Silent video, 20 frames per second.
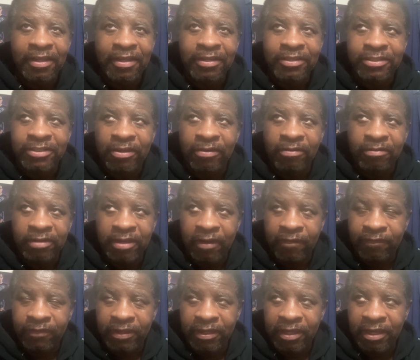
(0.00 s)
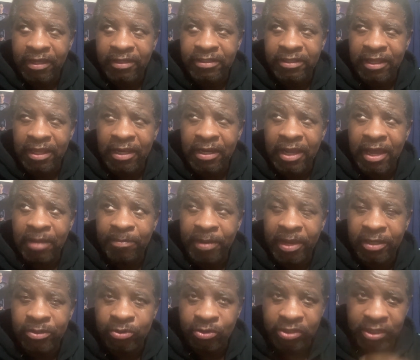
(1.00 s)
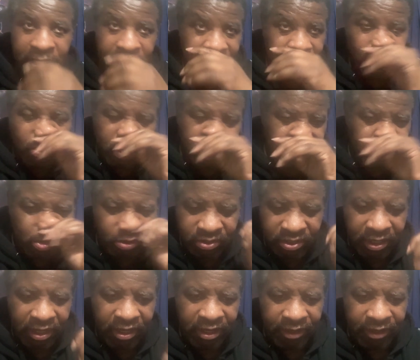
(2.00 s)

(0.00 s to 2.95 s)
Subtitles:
So definitely see that in IMAX, or see it in one of those